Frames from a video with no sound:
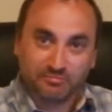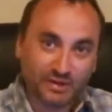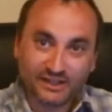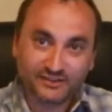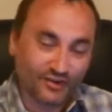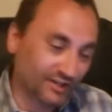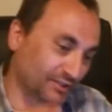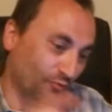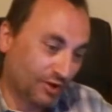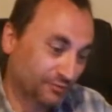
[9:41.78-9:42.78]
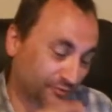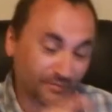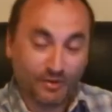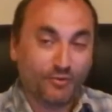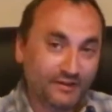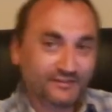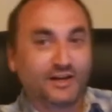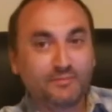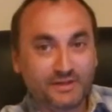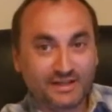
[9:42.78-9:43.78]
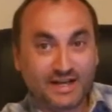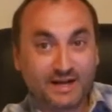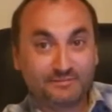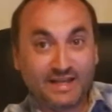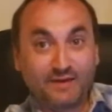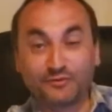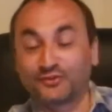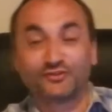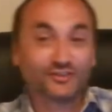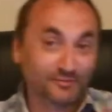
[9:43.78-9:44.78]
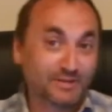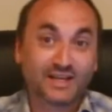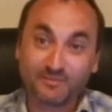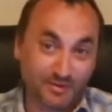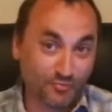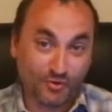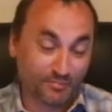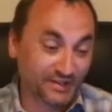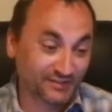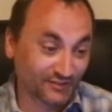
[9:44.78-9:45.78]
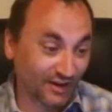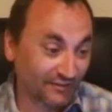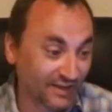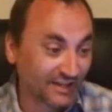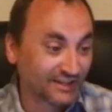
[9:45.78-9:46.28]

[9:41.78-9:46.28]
button on the wash machine. My wife's telling me to calm down, which is just making me more pissed off.